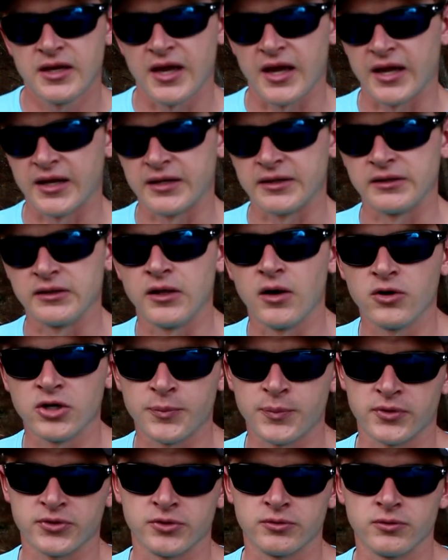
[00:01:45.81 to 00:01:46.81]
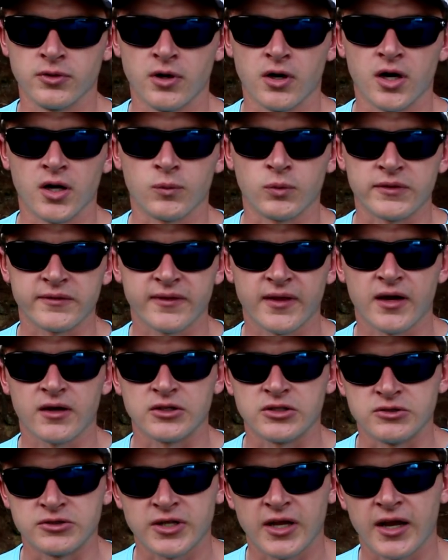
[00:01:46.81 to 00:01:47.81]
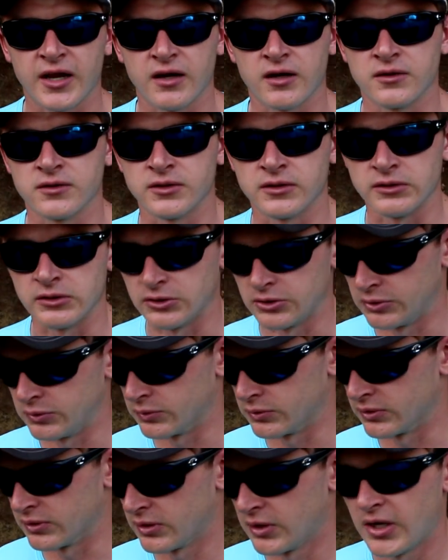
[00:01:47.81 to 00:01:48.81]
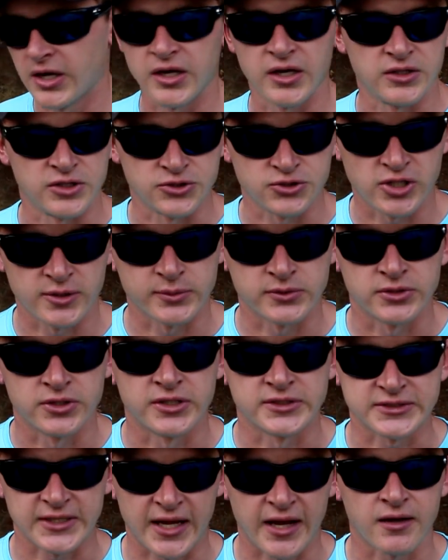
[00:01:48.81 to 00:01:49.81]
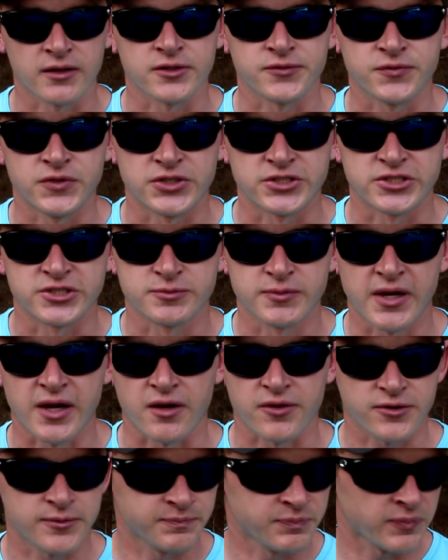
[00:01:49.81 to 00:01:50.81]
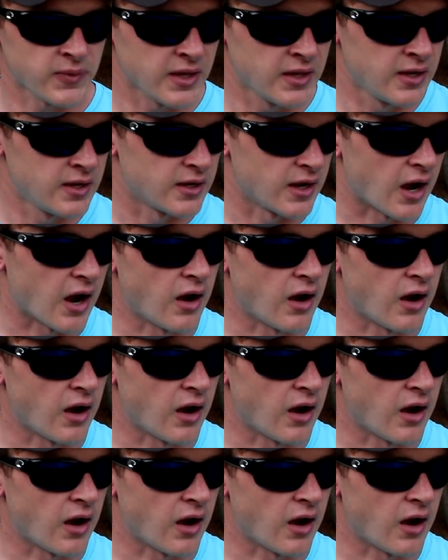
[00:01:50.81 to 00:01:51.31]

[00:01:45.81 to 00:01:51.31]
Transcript: and load up on the rod without you tearing the lure and the treble hooks out of the fish's mouth.